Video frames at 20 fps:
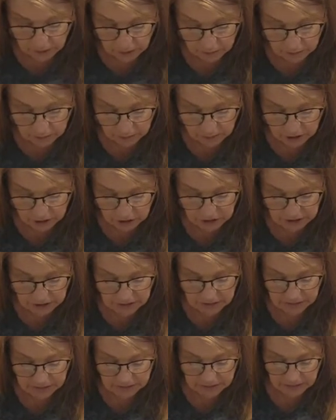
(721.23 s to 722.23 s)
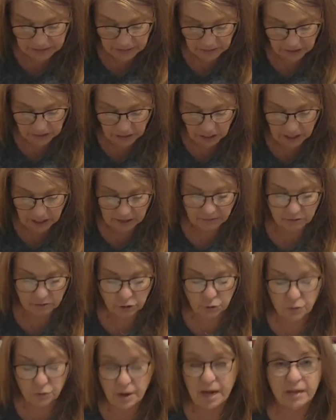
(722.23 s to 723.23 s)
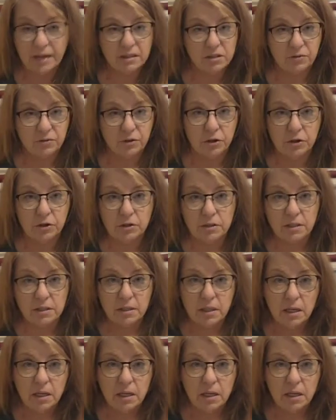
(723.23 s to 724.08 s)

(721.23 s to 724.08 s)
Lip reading: She does a lot of transfers.